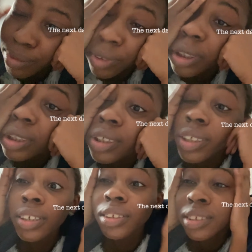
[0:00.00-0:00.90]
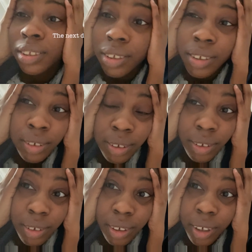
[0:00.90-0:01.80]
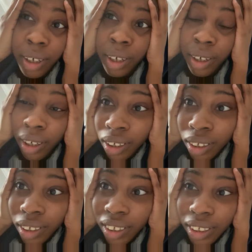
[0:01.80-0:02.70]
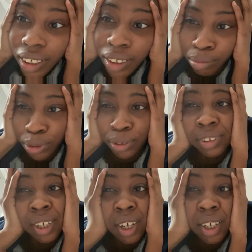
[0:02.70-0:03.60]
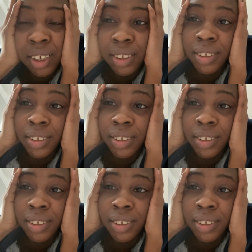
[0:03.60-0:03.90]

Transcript: Hi guys, I'm so tired.